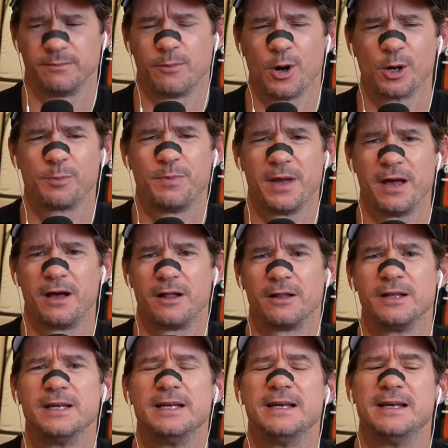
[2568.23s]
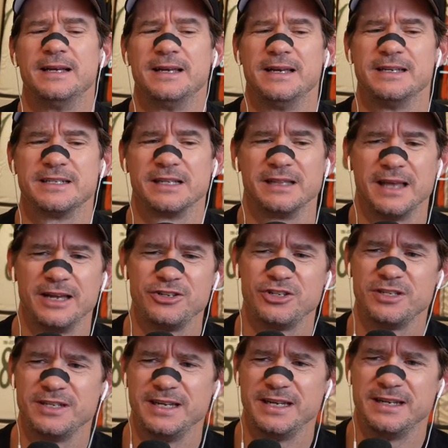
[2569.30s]
Mark Bell is a
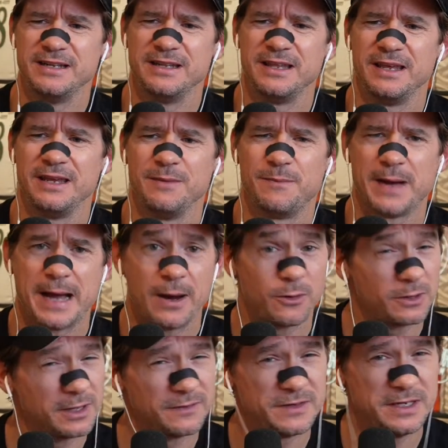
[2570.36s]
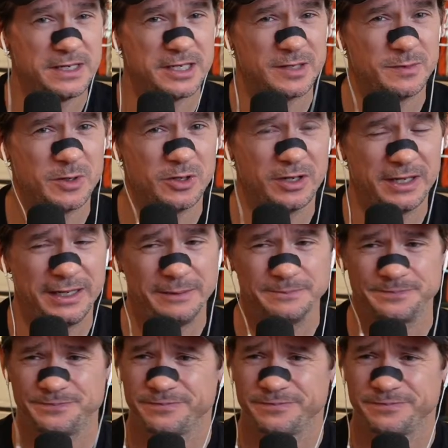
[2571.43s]
legend in the powerlifting community.